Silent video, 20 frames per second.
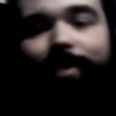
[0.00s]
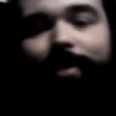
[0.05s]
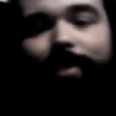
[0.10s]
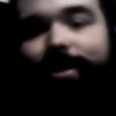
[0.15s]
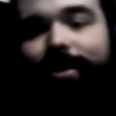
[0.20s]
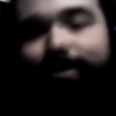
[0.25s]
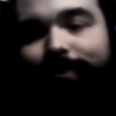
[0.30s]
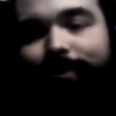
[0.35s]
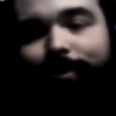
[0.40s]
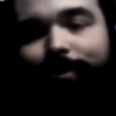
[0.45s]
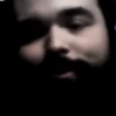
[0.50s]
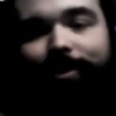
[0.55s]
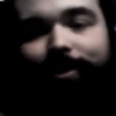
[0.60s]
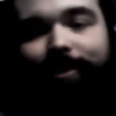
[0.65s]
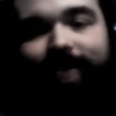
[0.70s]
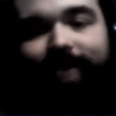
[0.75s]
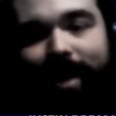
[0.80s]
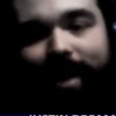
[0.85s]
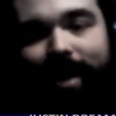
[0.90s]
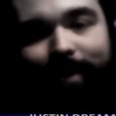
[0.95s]
because, of
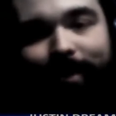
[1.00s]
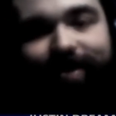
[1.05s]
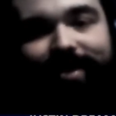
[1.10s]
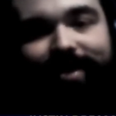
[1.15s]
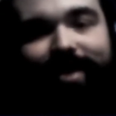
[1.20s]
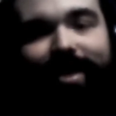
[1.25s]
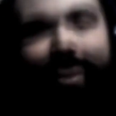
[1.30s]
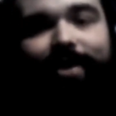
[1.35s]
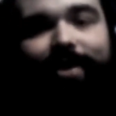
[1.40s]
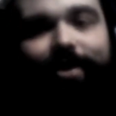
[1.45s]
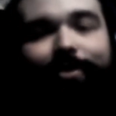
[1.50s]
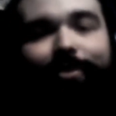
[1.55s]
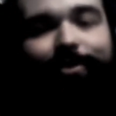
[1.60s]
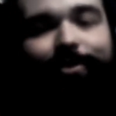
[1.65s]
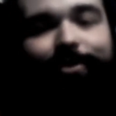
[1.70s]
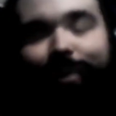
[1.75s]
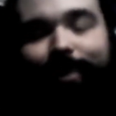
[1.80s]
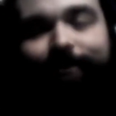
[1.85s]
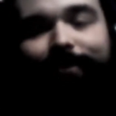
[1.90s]
course, I had my title.